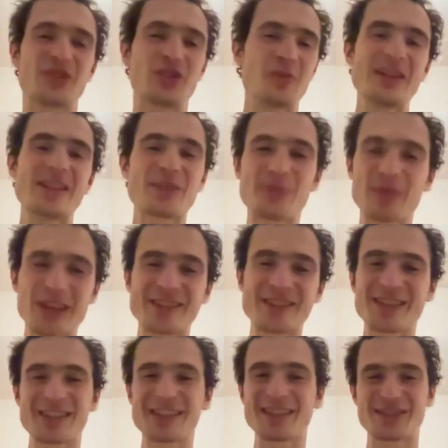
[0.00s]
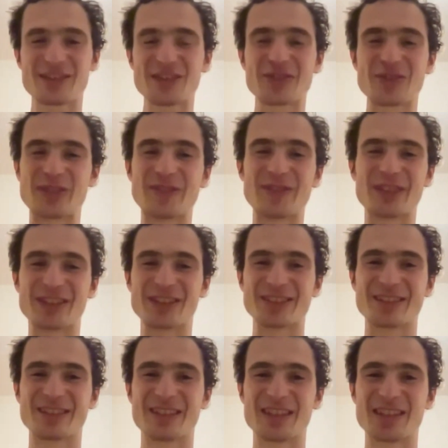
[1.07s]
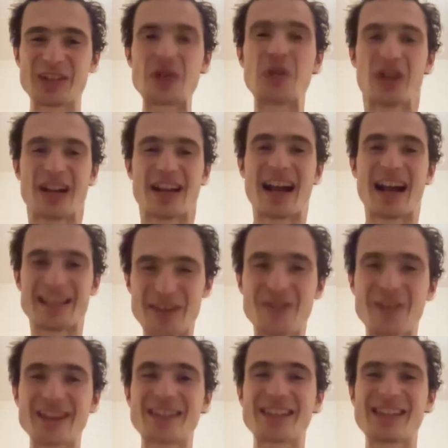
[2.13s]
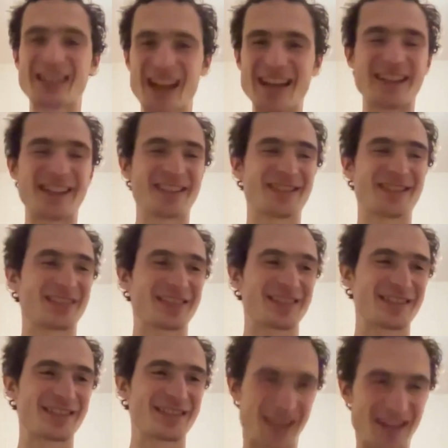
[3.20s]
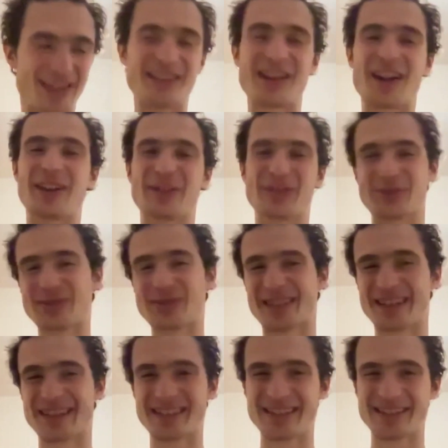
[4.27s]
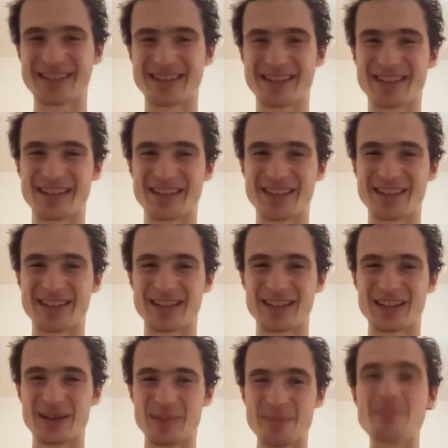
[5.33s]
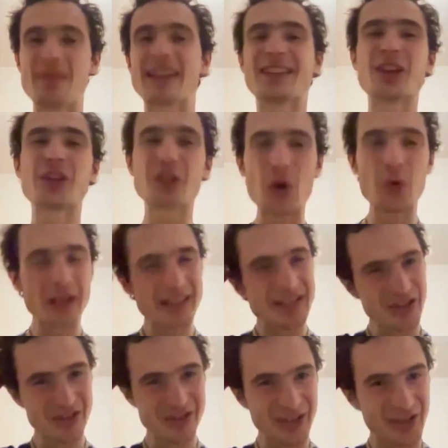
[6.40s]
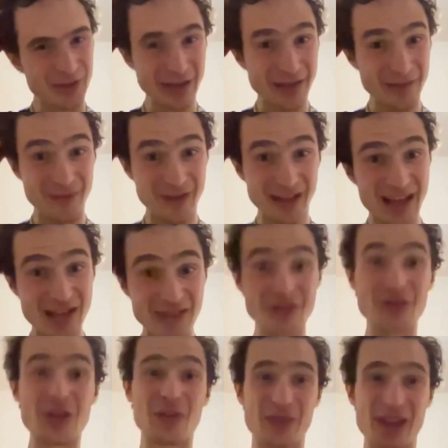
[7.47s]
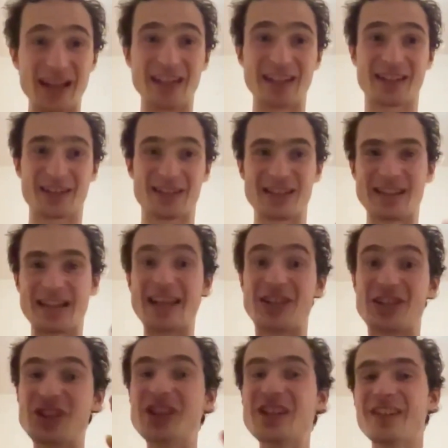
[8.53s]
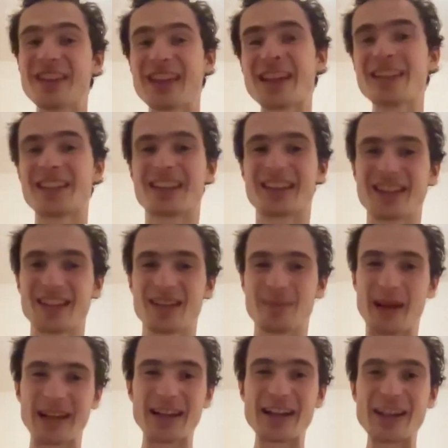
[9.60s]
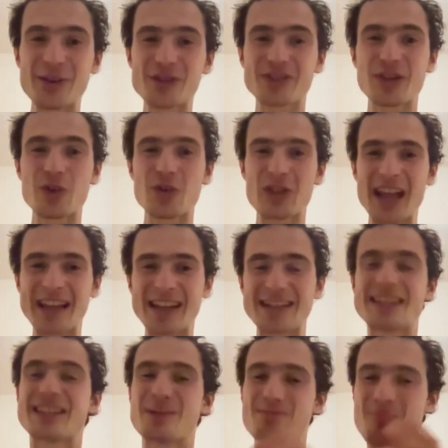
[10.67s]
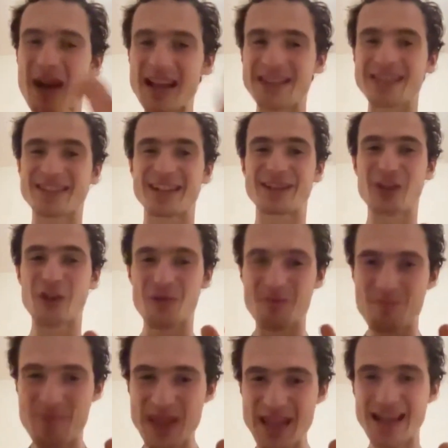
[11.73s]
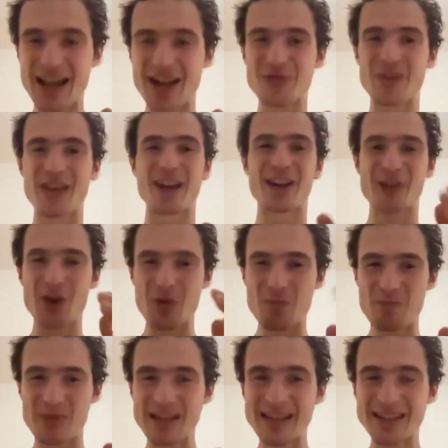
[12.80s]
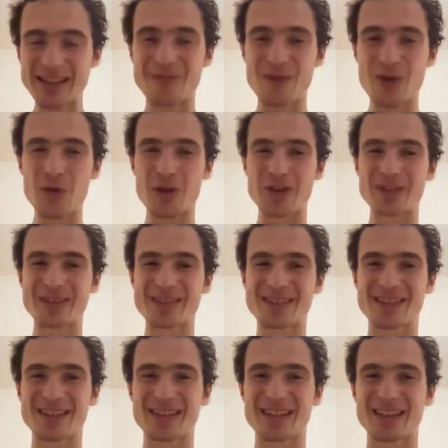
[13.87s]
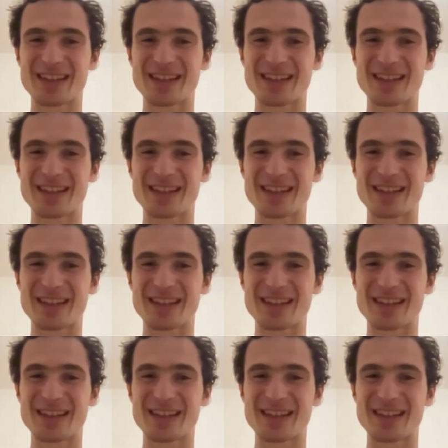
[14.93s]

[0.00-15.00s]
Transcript: To me, surprisingly, it's not so difficult. So I definitely like sending hard route, but not only just the gratification of like achieving it, but I also like the mindset of being out there completely focused